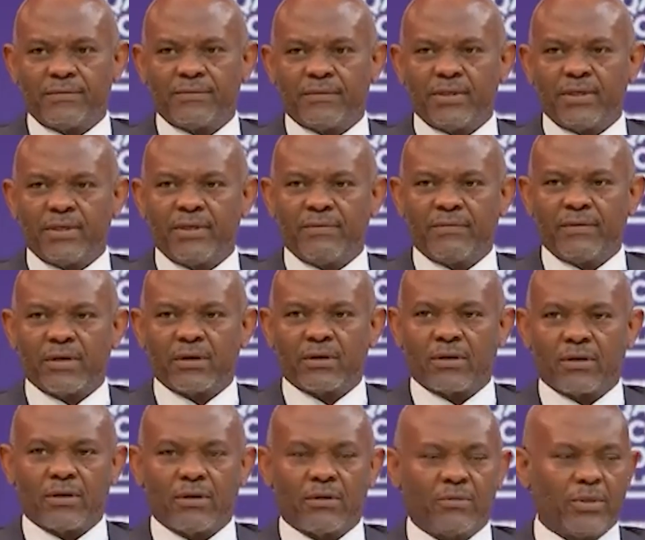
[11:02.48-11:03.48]
for every
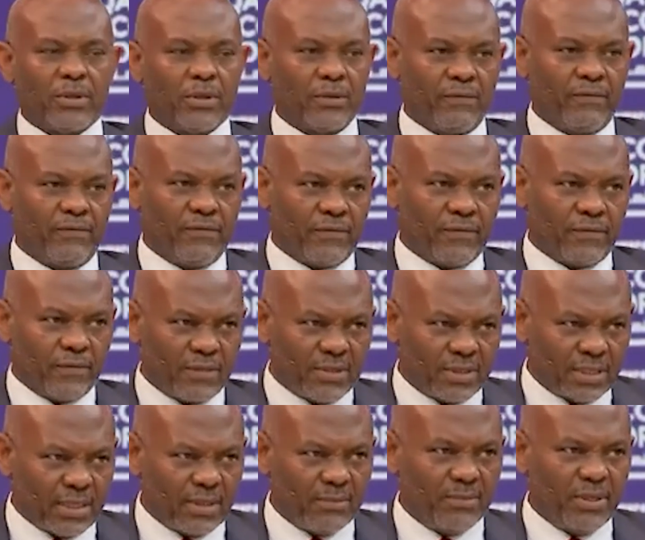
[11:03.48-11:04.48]
economy.
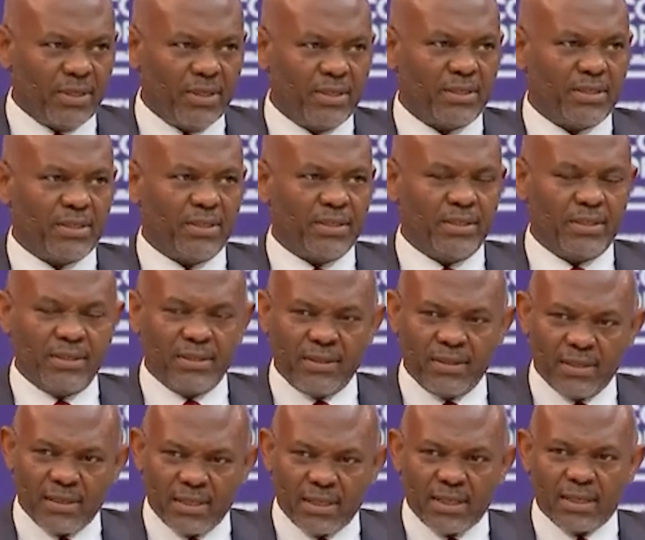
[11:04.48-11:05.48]
Stability
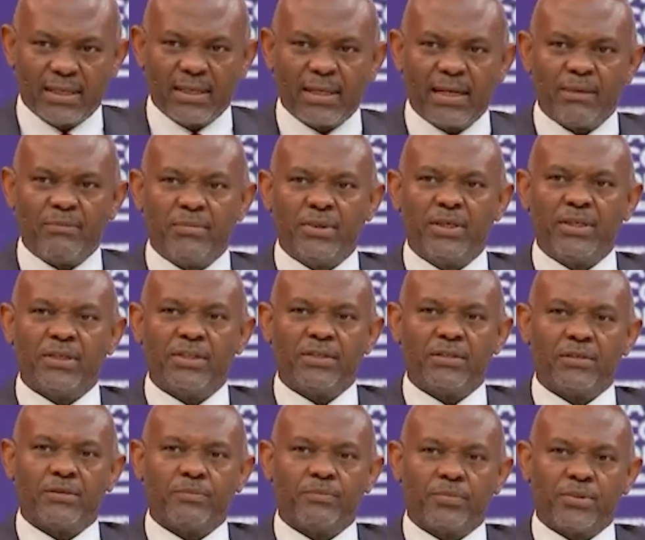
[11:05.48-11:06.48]
and ability
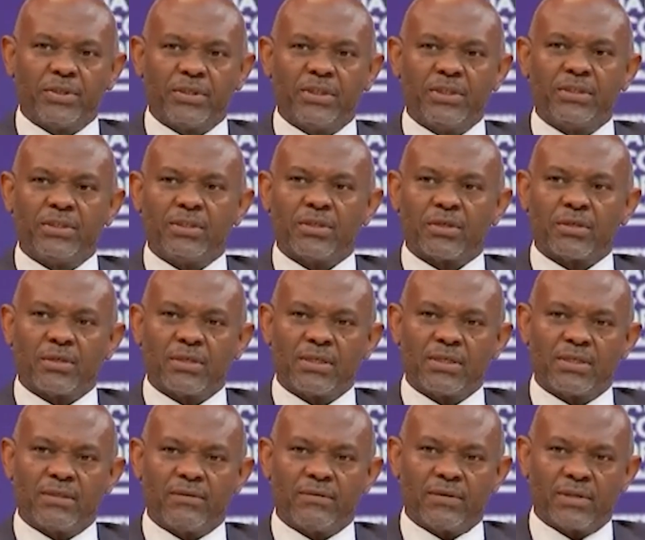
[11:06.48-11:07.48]
to predict your
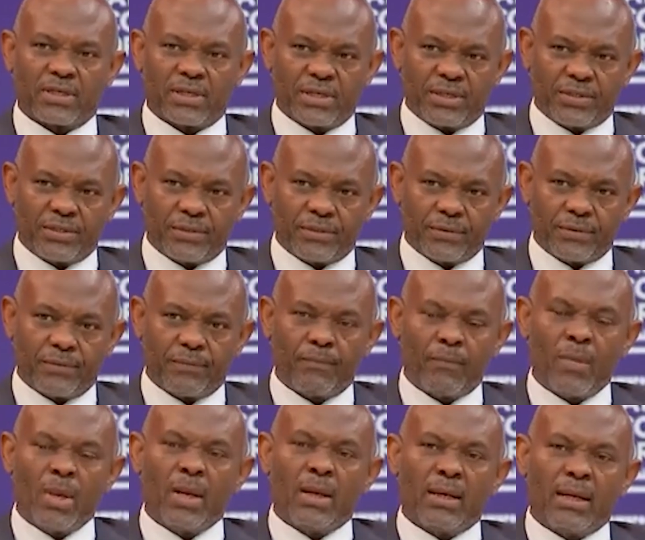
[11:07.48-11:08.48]
currency is very critical.
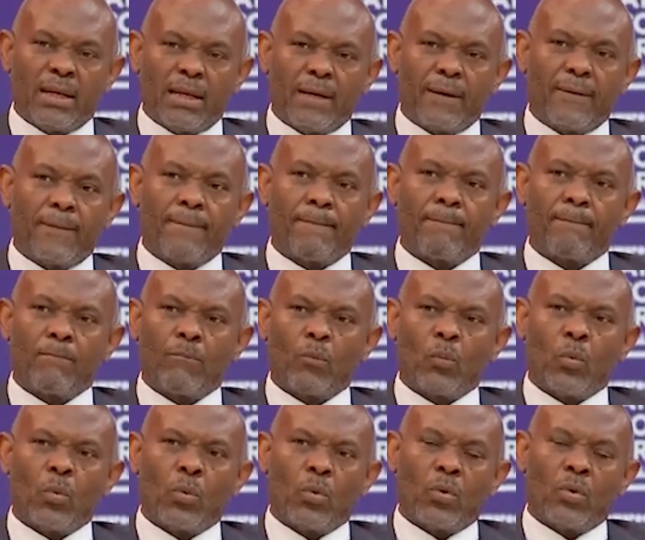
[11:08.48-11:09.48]
Now,
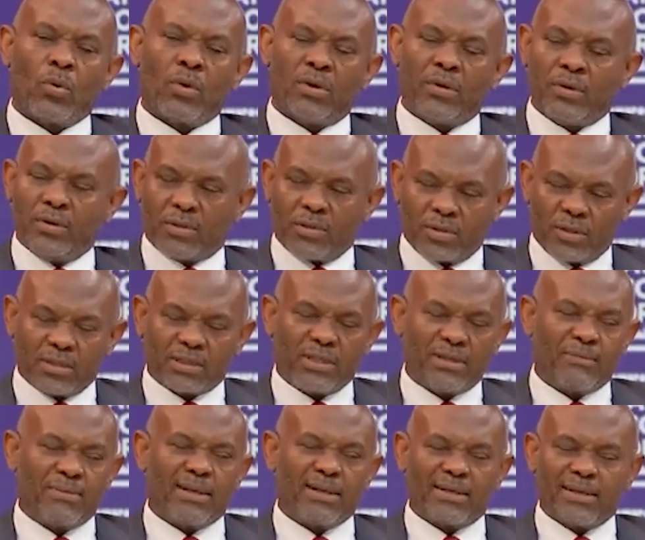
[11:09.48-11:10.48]
you talked
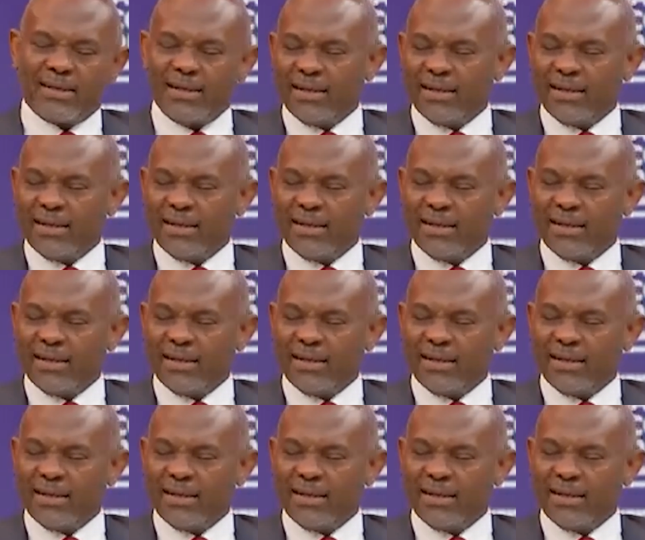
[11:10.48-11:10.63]
about